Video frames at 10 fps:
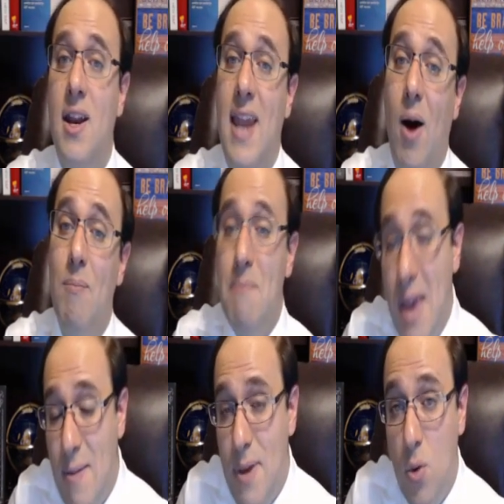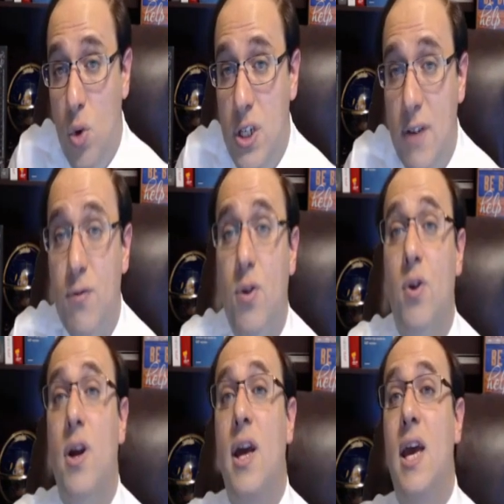Now, maybe it would
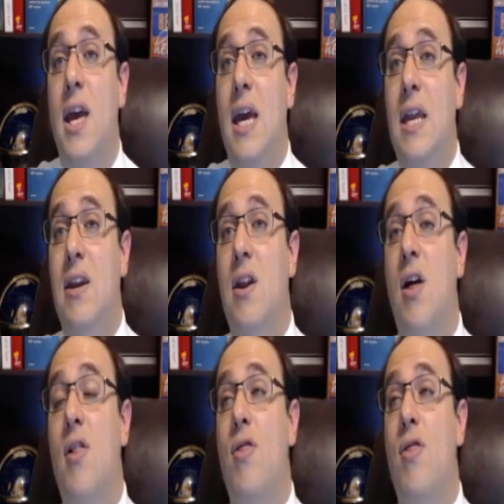differ in